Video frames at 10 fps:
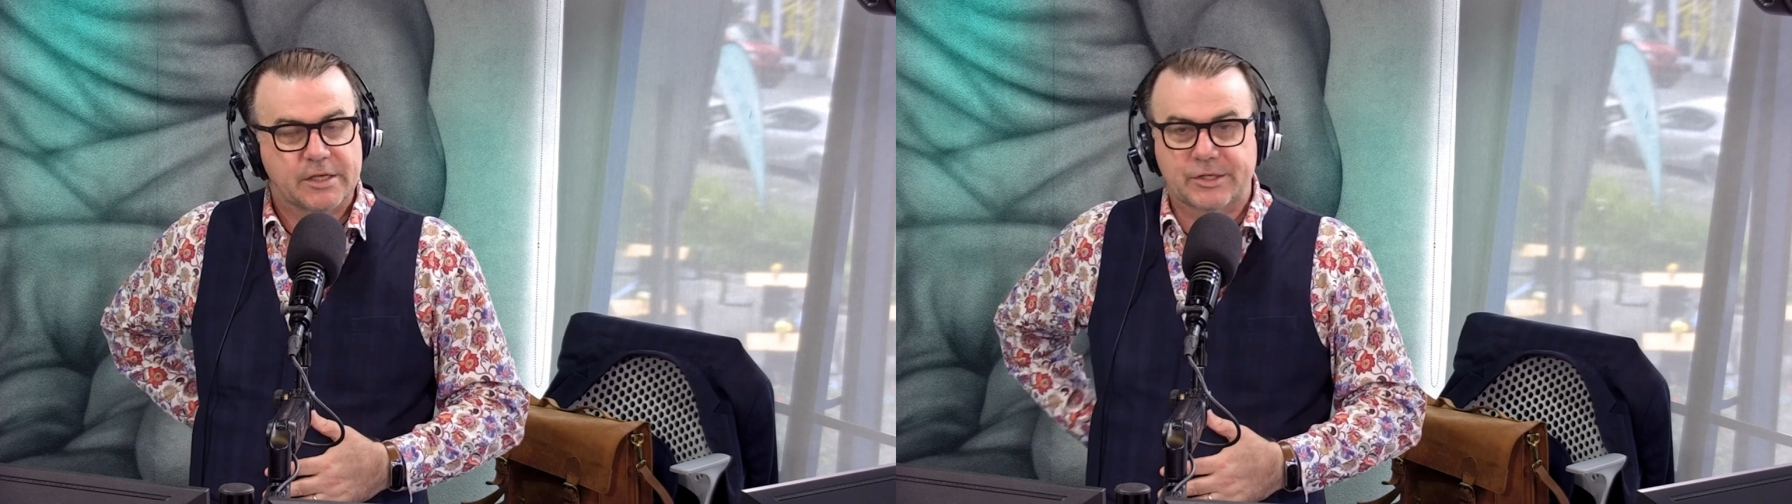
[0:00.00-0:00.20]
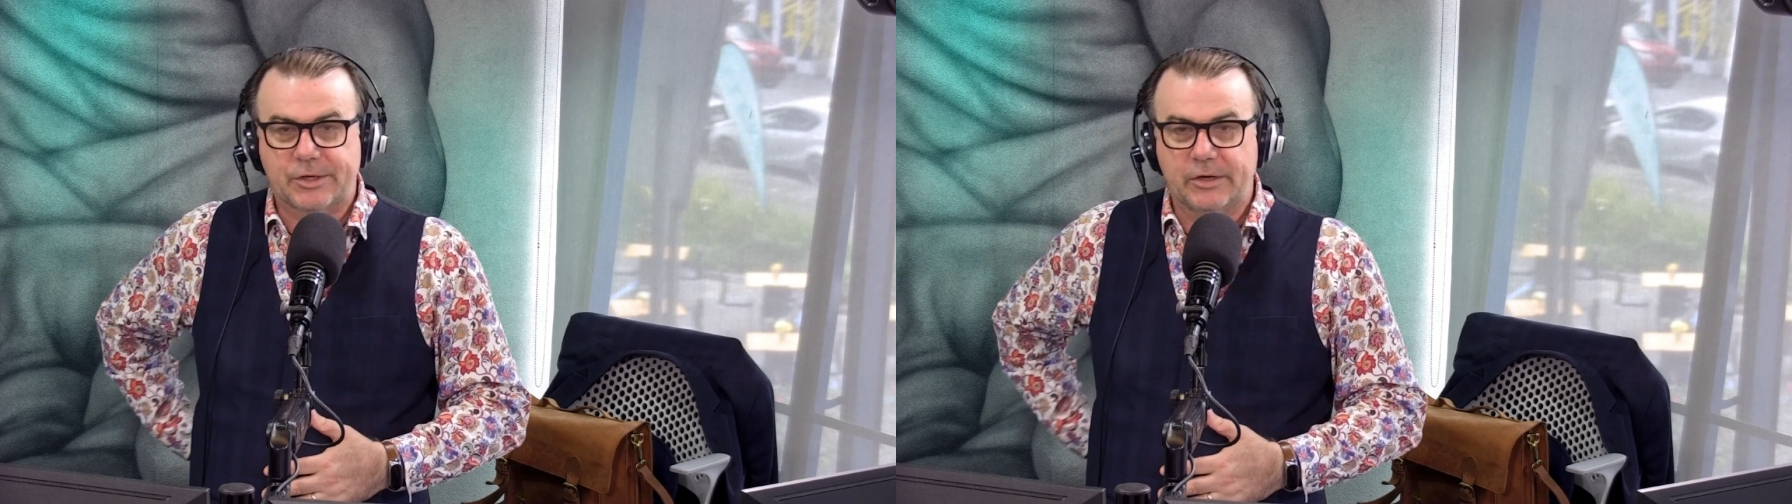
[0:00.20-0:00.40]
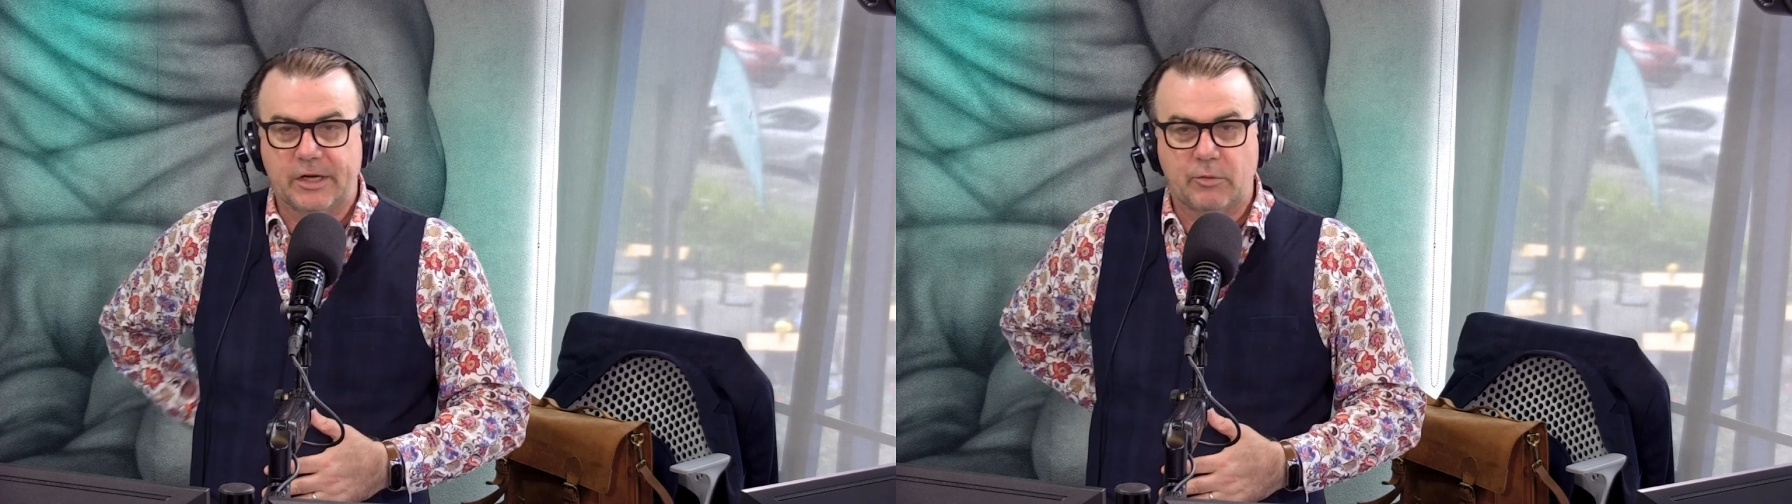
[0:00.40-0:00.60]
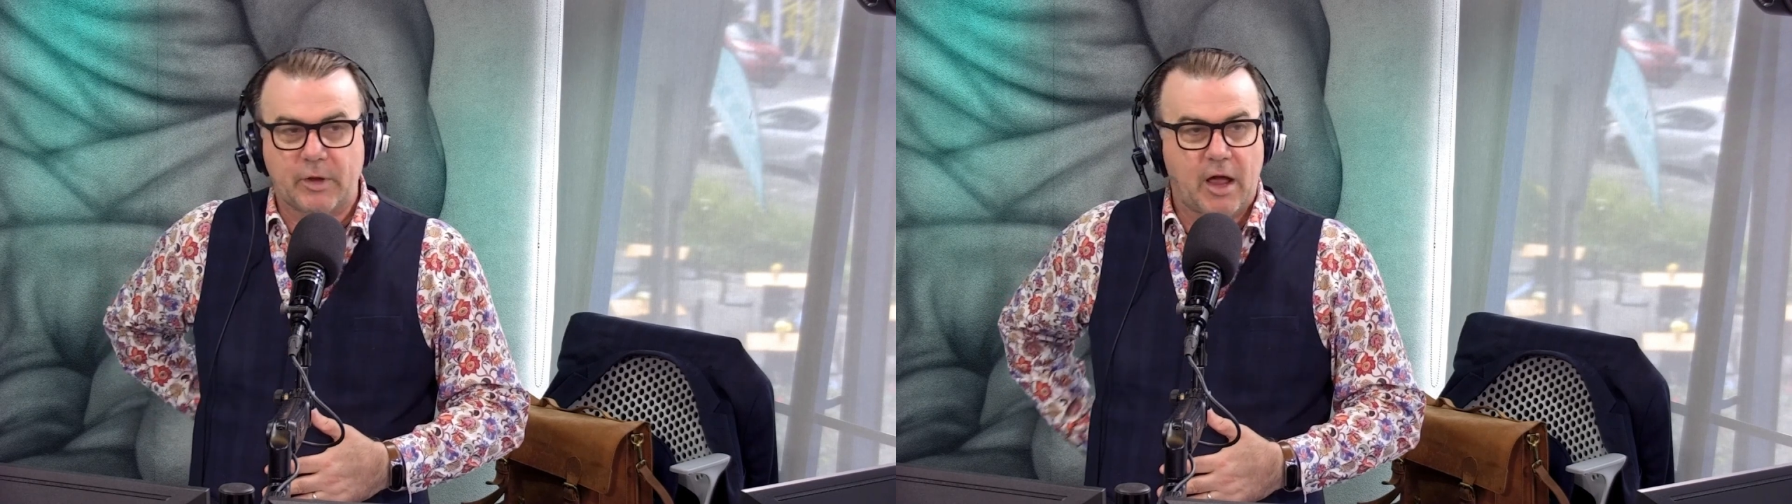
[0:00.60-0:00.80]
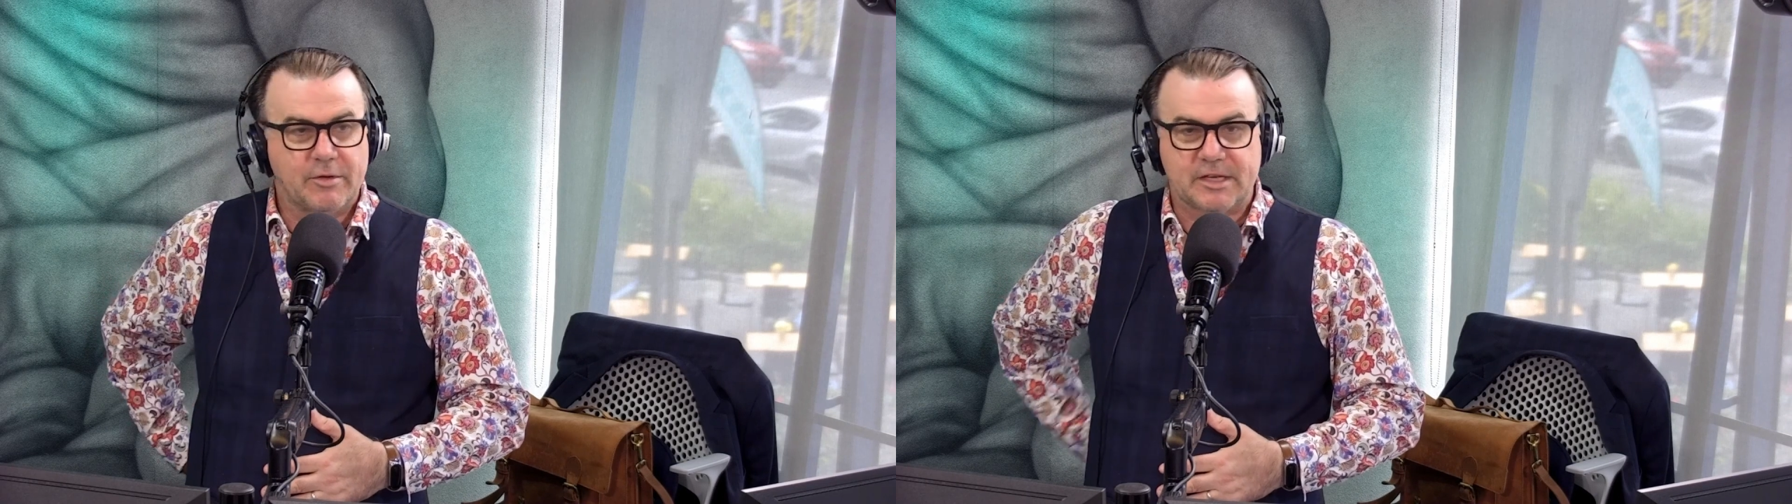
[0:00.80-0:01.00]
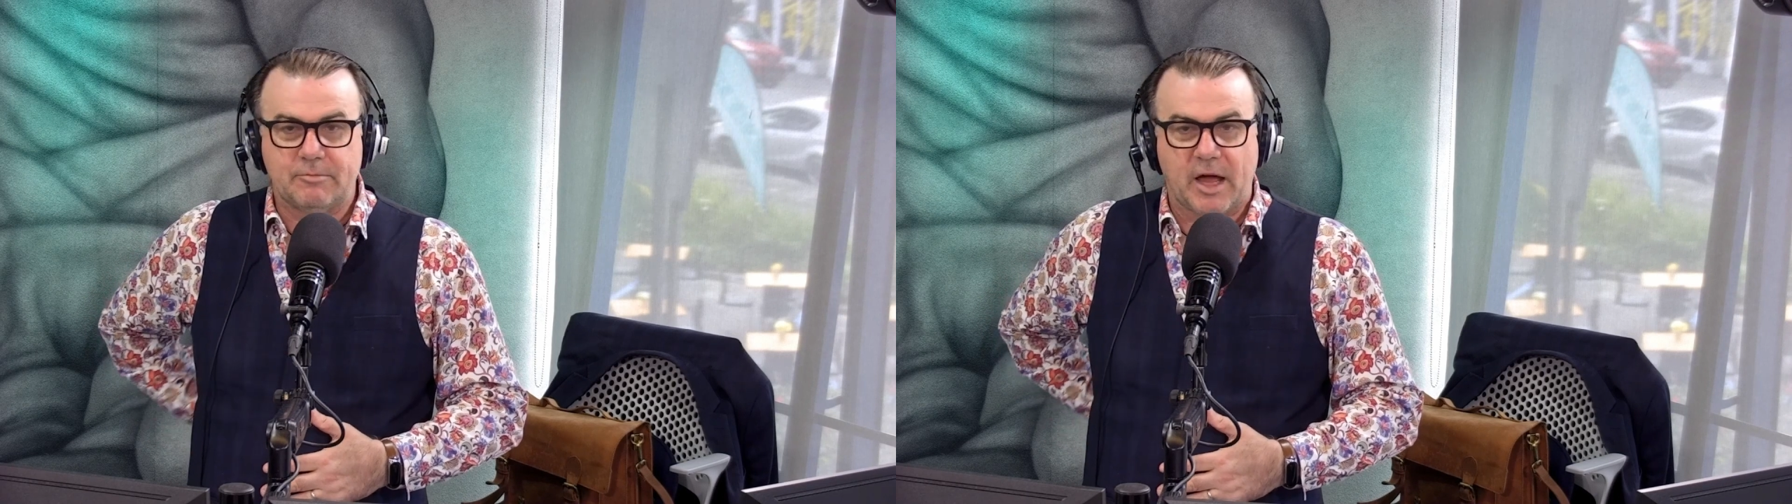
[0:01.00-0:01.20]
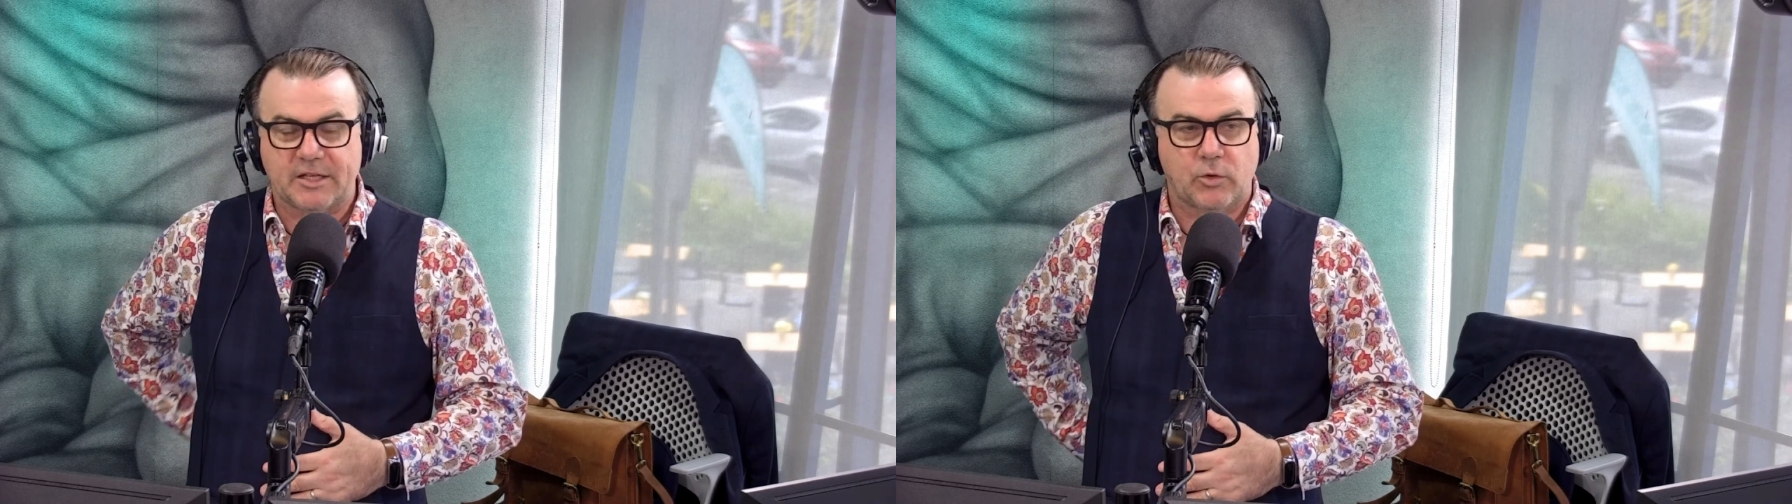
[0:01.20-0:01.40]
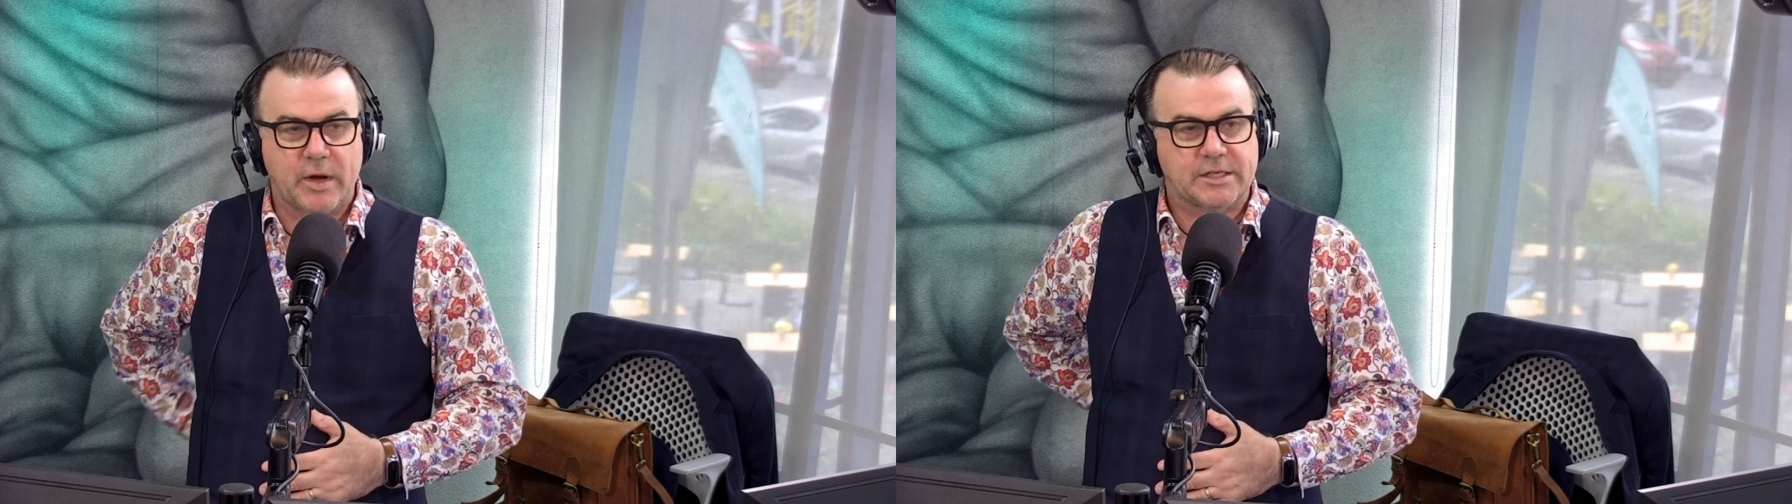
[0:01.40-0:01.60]
Certainly when I was in my
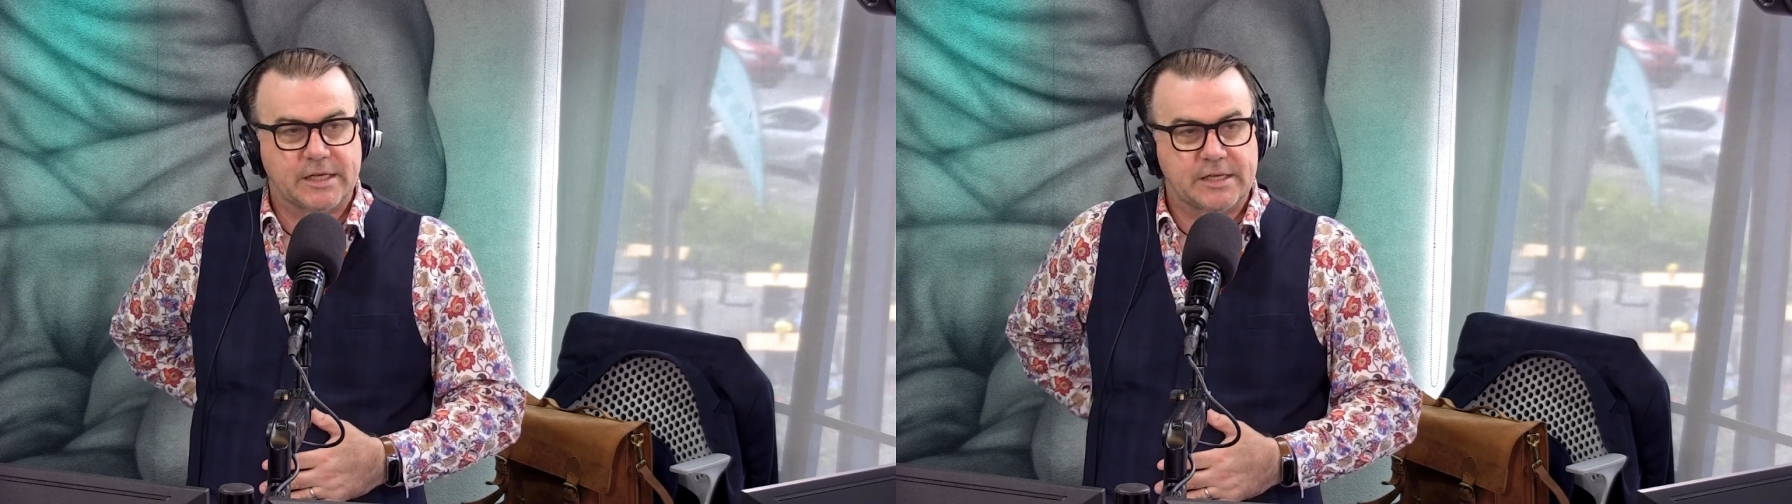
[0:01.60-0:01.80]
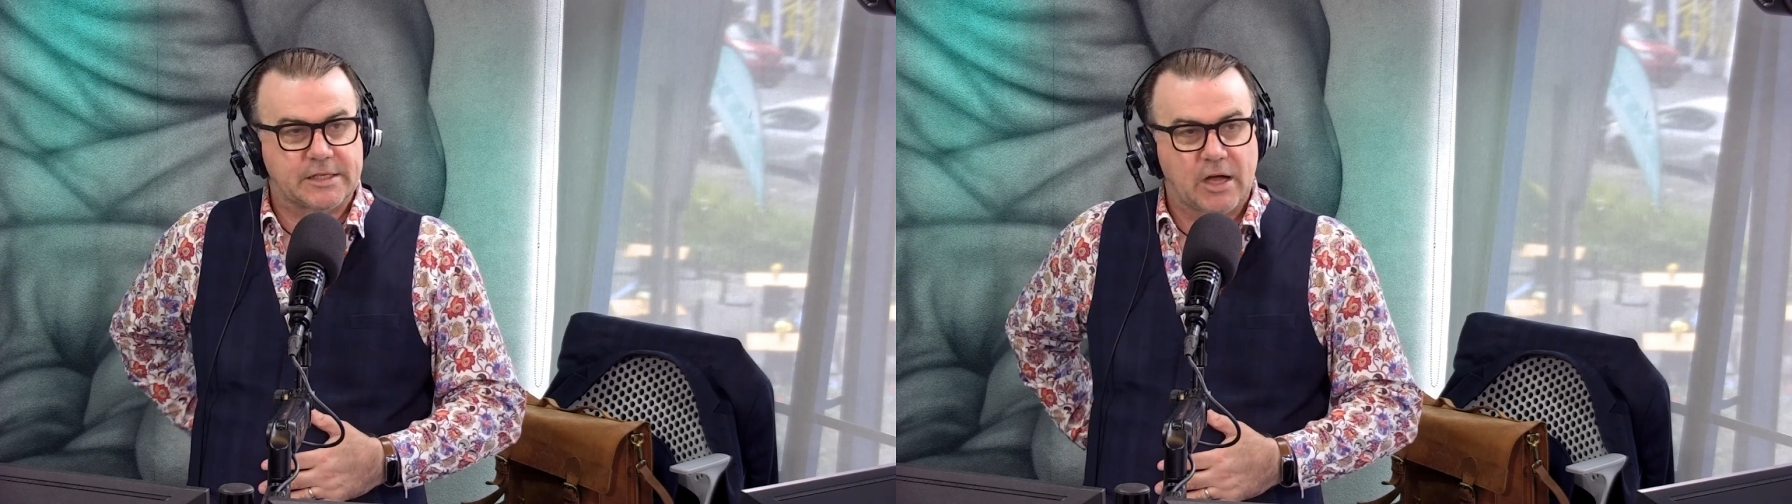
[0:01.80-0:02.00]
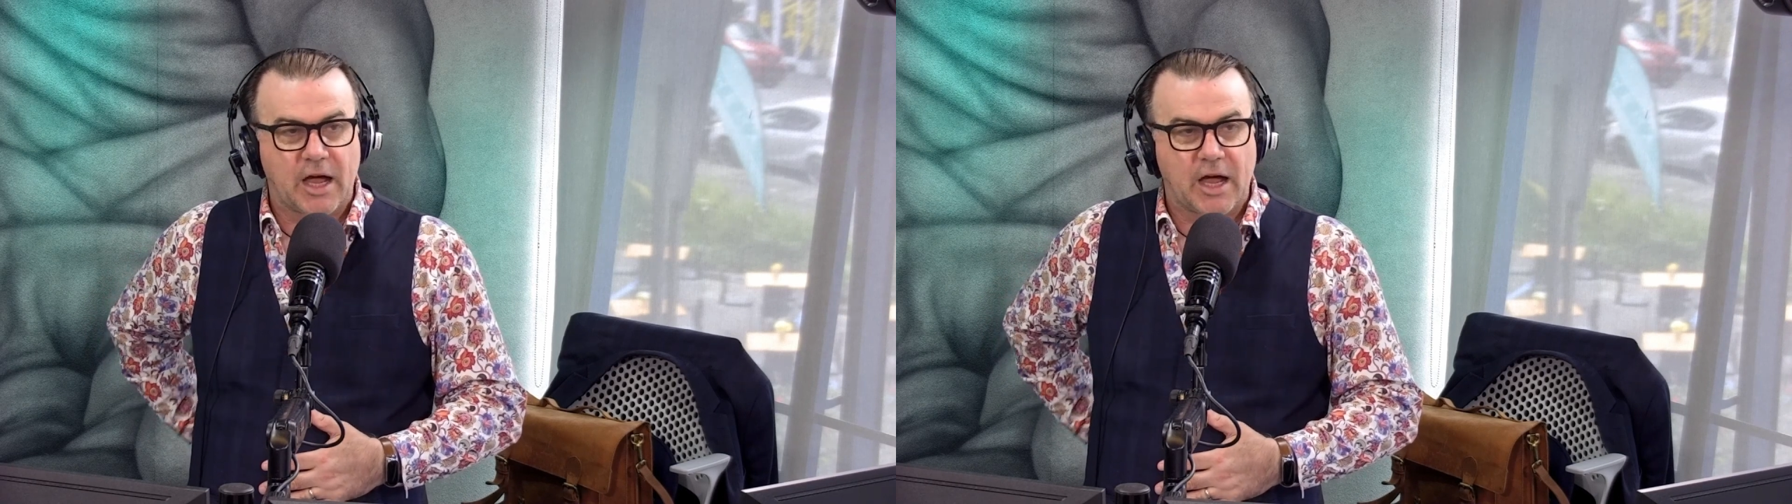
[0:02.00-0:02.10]
20s,